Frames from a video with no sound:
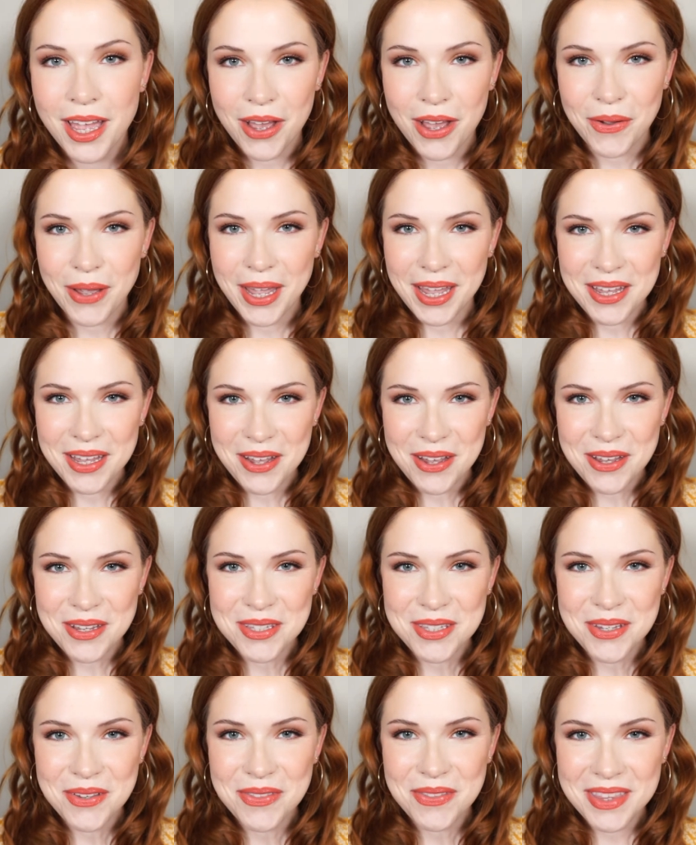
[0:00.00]
Okay, y'all,
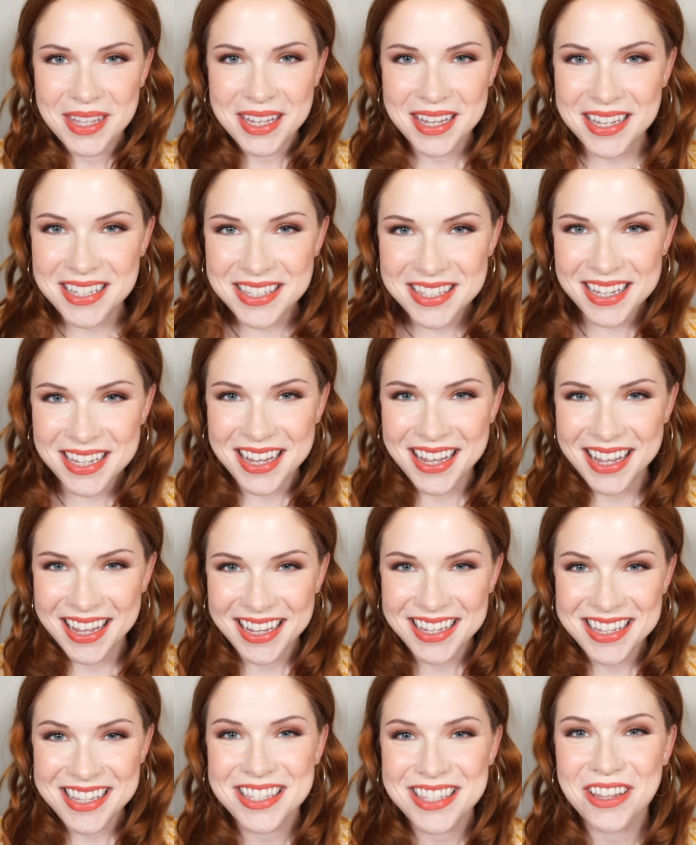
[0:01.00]
so this
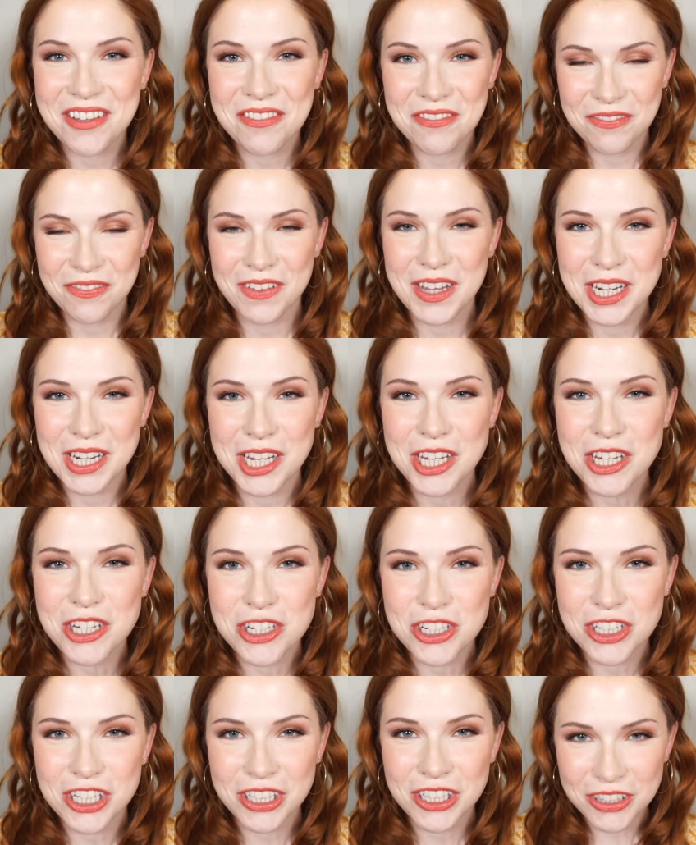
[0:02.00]
is the
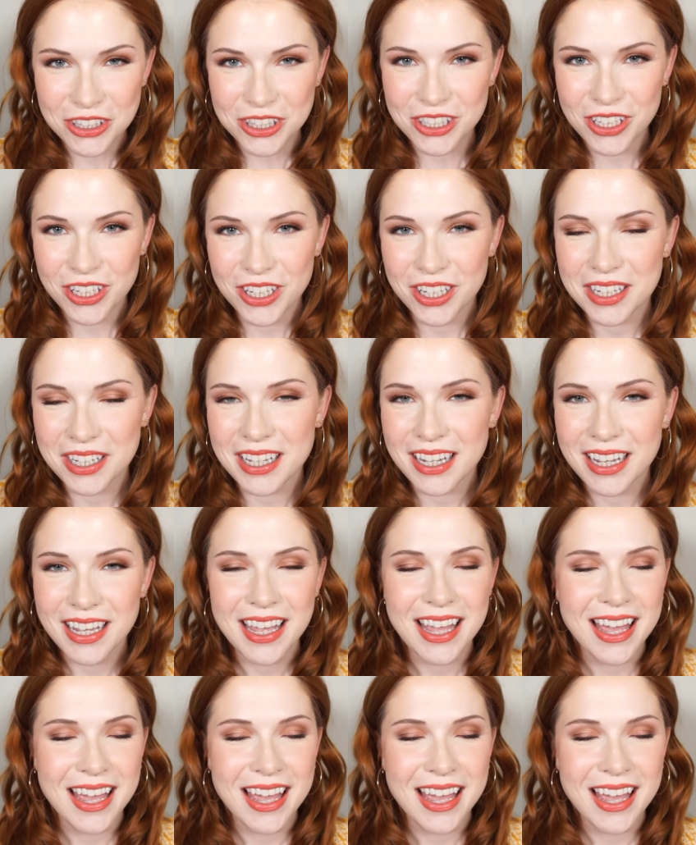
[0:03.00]
finished look.